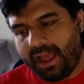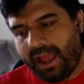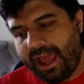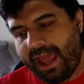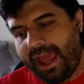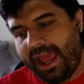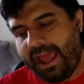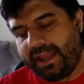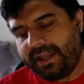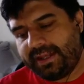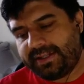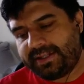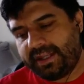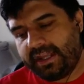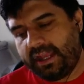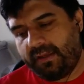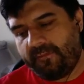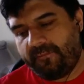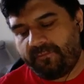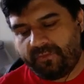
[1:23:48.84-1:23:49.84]
And
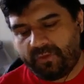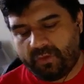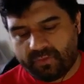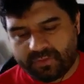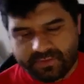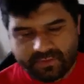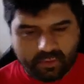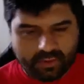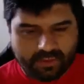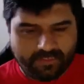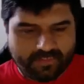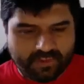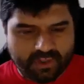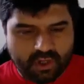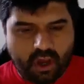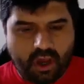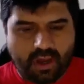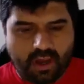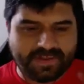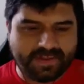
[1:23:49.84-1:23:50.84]
if you sort of
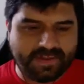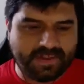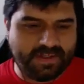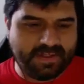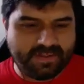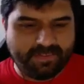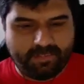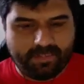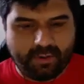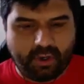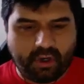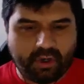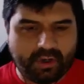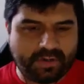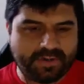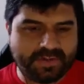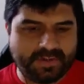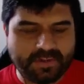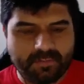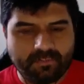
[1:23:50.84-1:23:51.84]
toss these
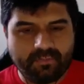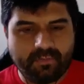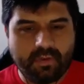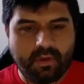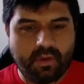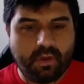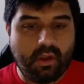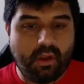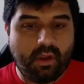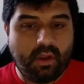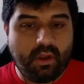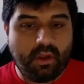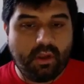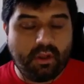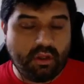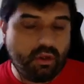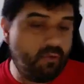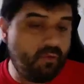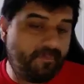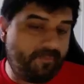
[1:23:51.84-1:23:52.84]
books,
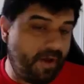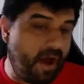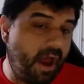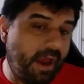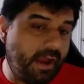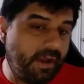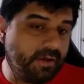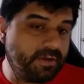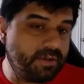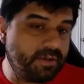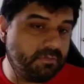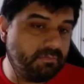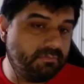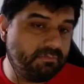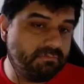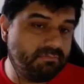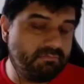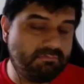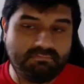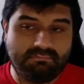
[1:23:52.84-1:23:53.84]
you find
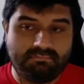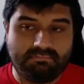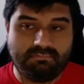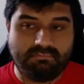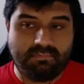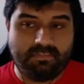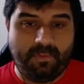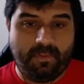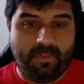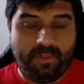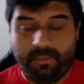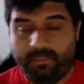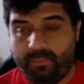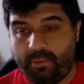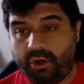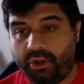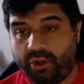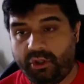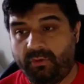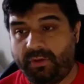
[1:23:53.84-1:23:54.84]
the
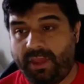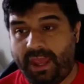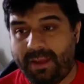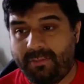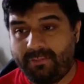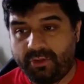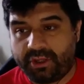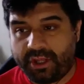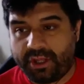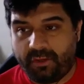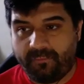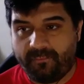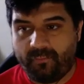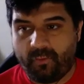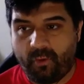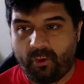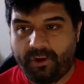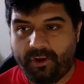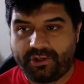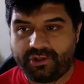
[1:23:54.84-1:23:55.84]
book you came looking
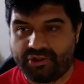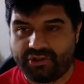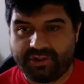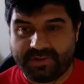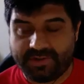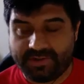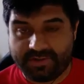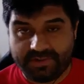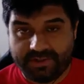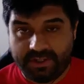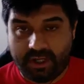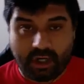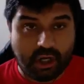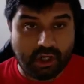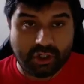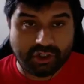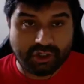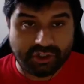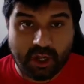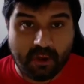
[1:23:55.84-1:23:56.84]
for. It's just stuck
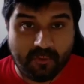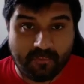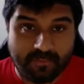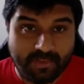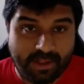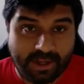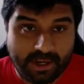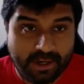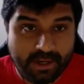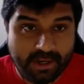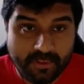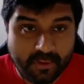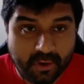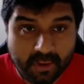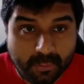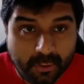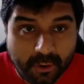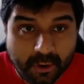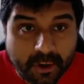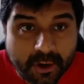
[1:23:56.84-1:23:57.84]
on a shelf like another
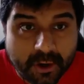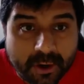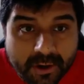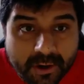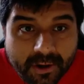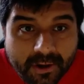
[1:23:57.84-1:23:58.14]
book.